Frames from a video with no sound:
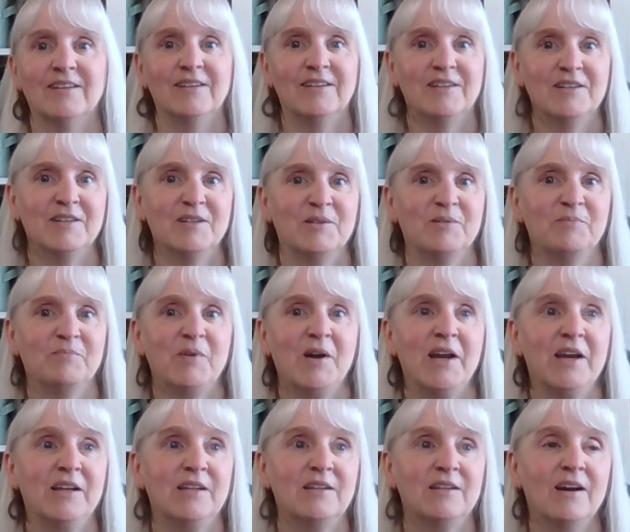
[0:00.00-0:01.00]

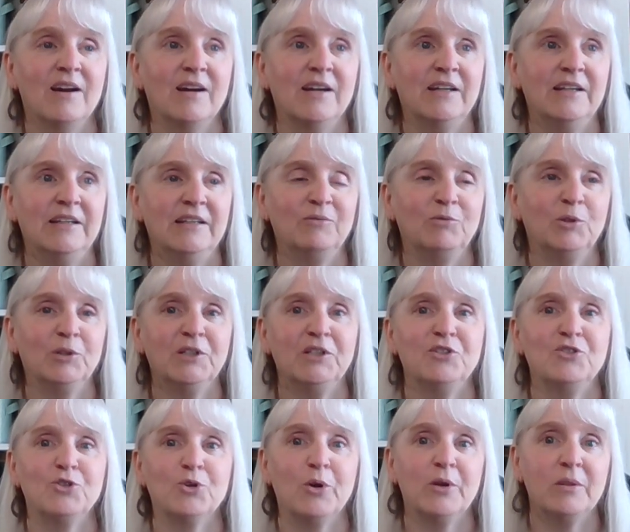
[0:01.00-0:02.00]
I really
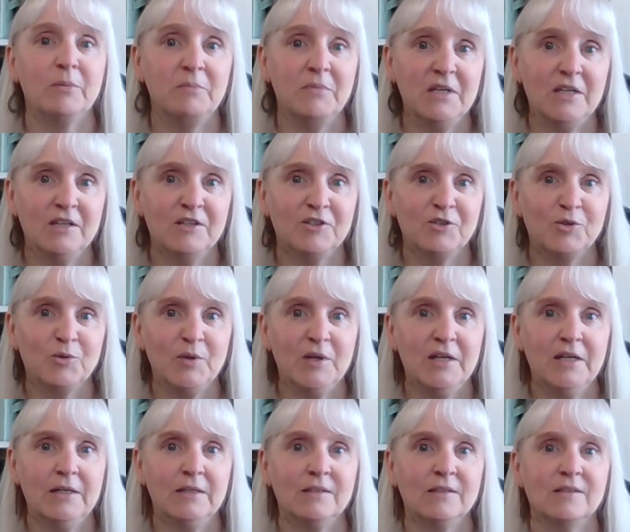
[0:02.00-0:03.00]
enjoy the meet and
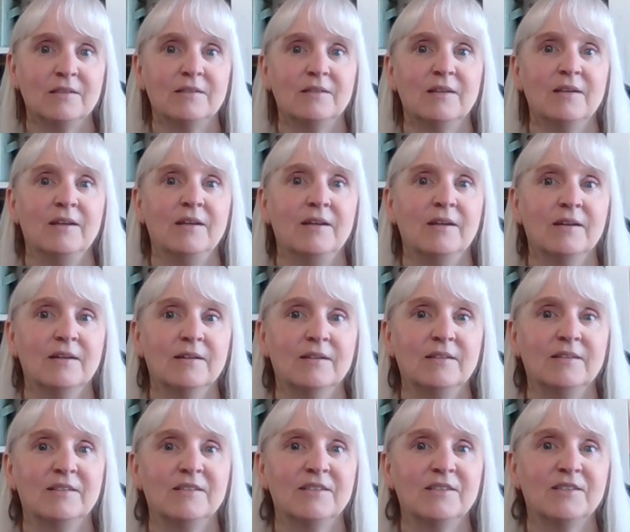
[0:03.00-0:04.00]
greets
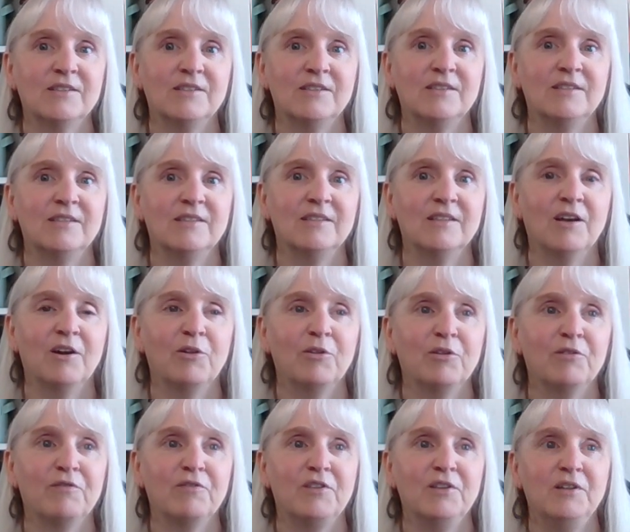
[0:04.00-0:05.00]
and all
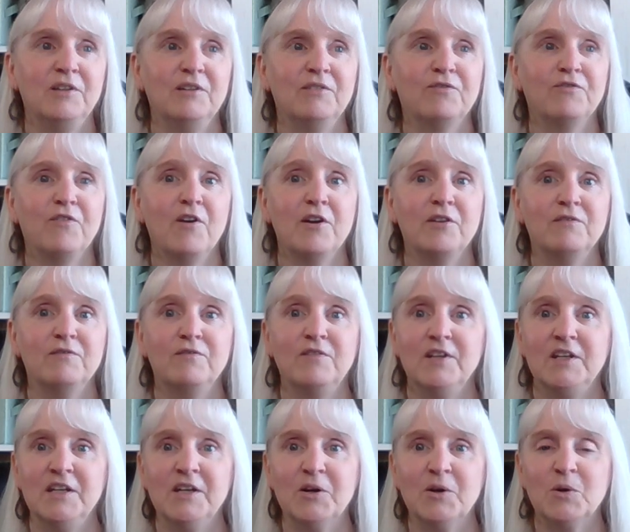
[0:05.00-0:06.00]
of the fun
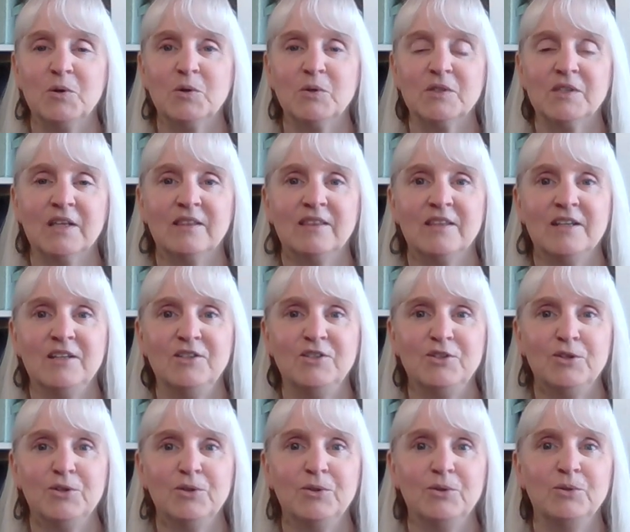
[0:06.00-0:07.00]
videos that they
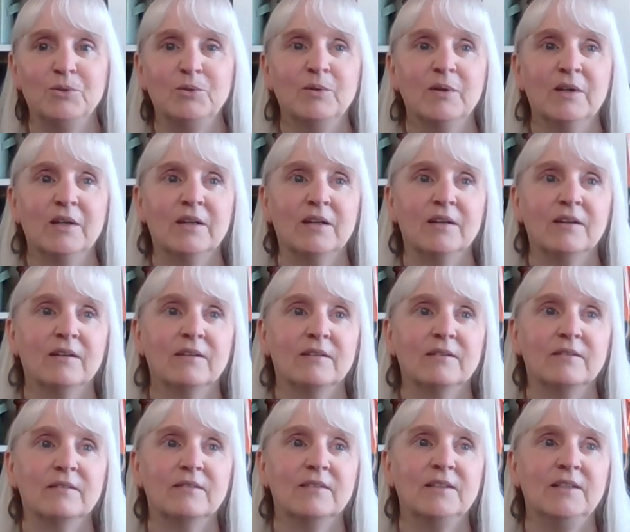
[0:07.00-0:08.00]
do.
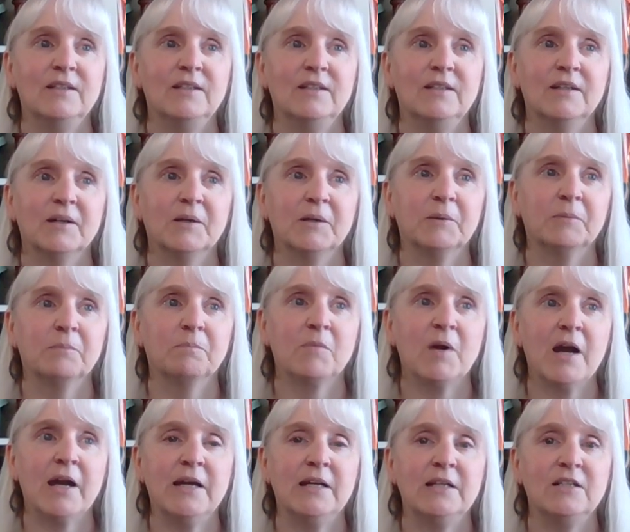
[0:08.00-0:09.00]

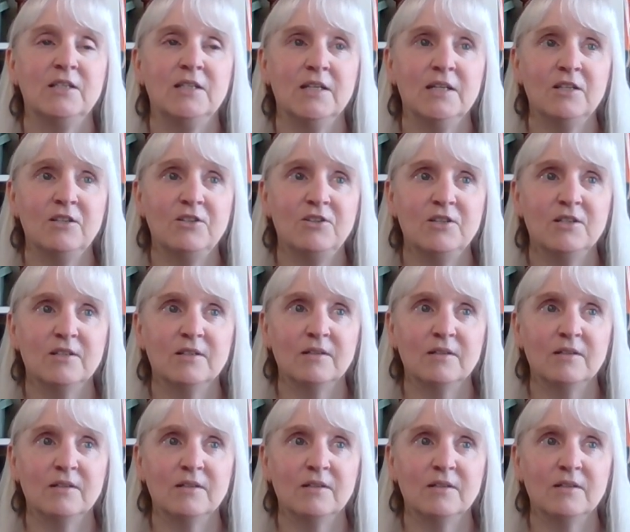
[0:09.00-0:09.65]
I did